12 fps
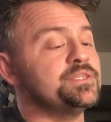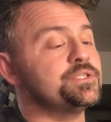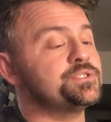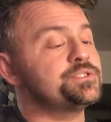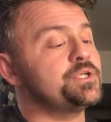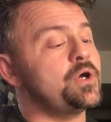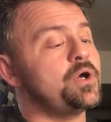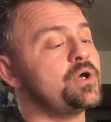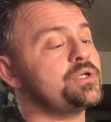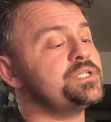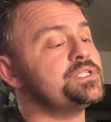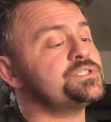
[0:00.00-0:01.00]
the
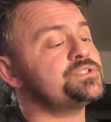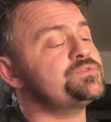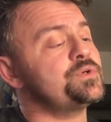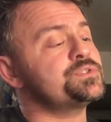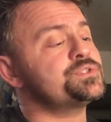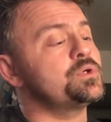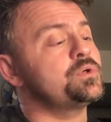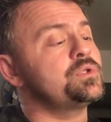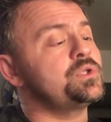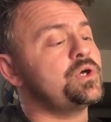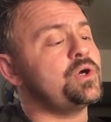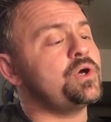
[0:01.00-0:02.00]
darkness for so
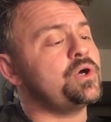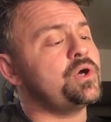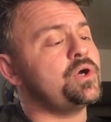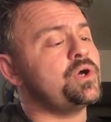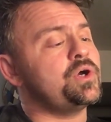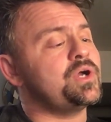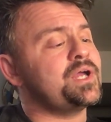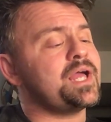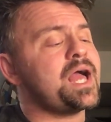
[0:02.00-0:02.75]
long.